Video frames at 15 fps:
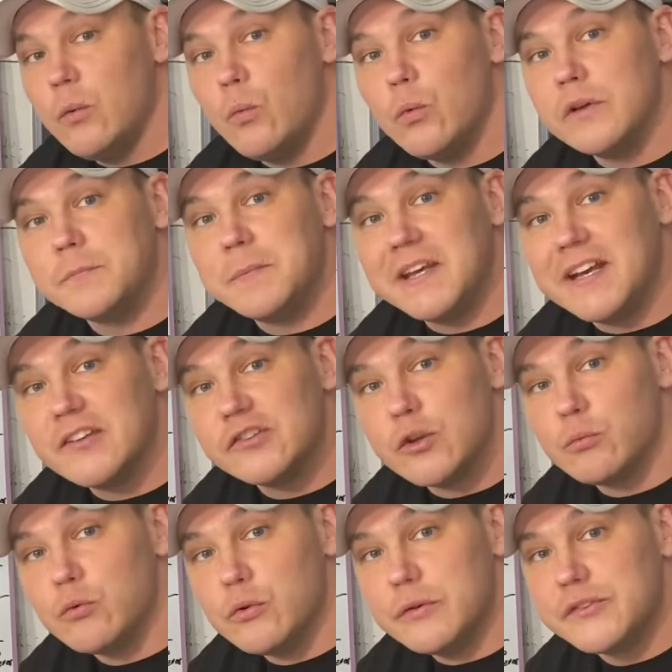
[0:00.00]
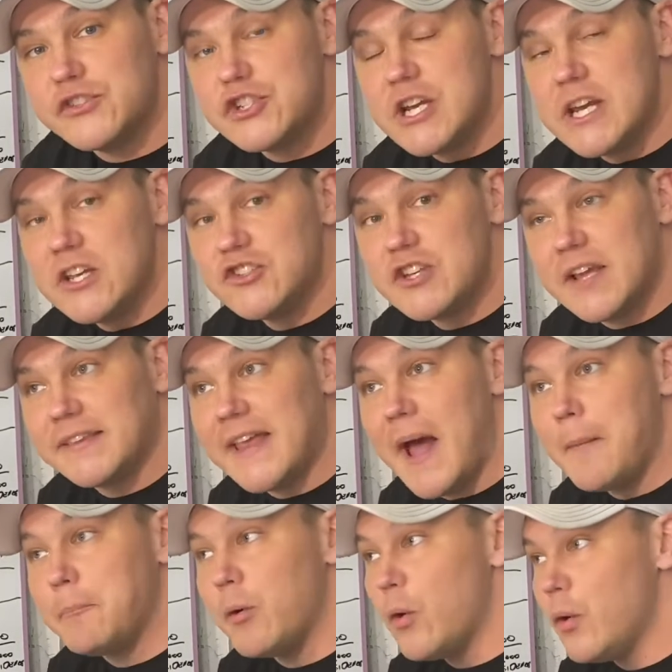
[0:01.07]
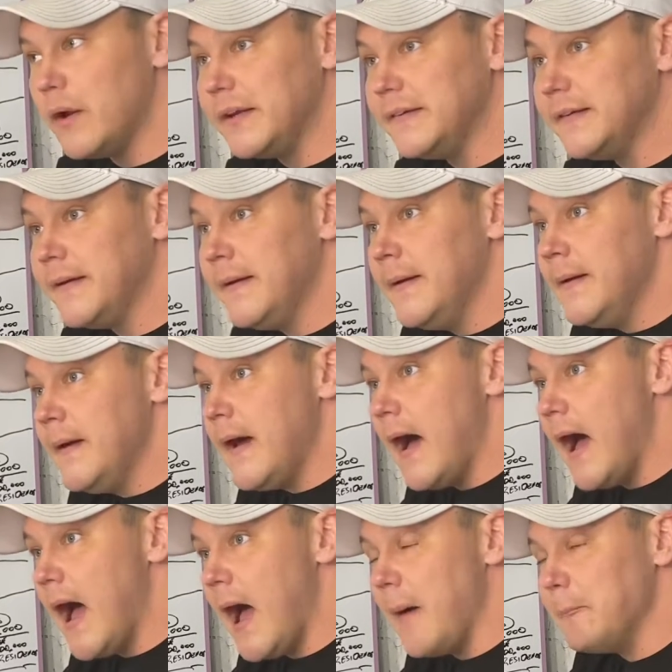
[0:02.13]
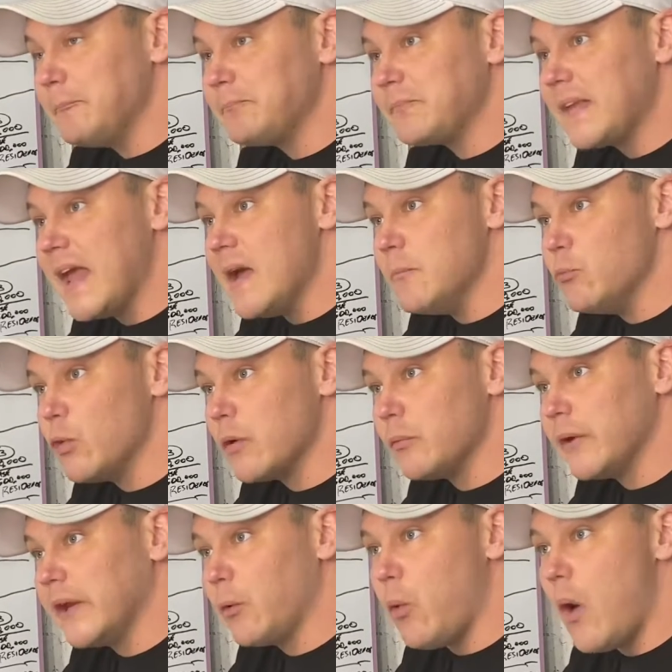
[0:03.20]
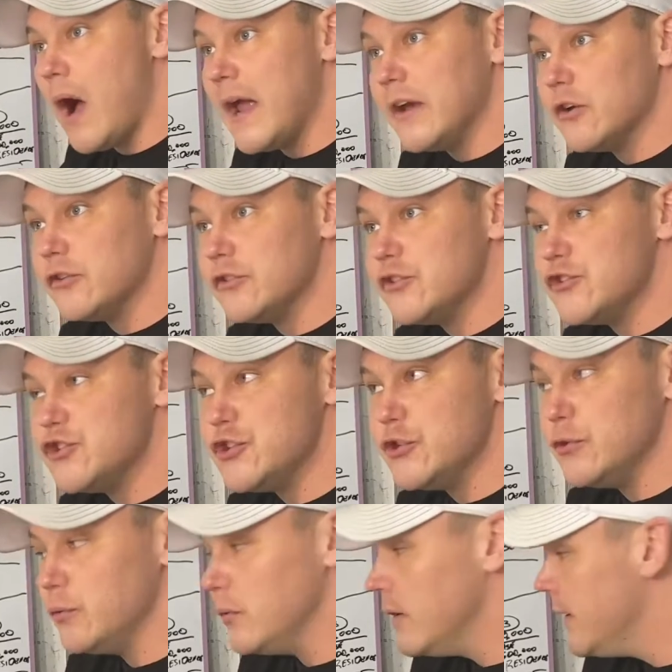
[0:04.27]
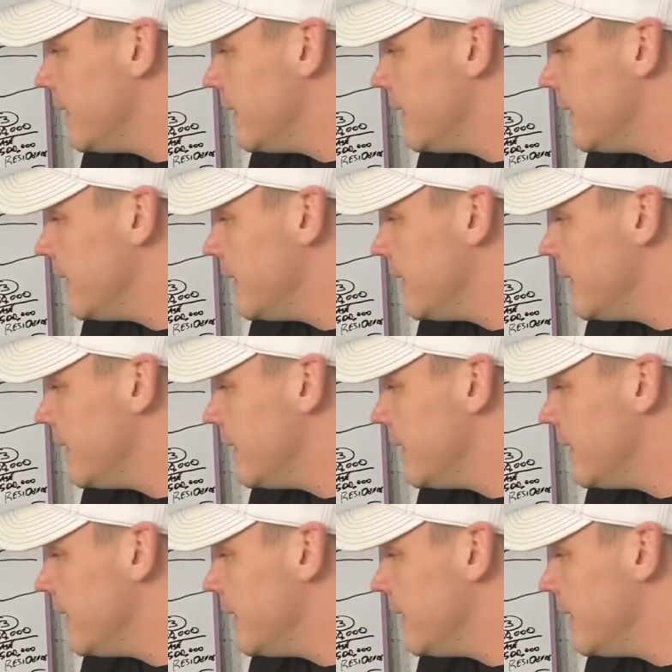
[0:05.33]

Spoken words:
was because the rules change at that point, and we're required to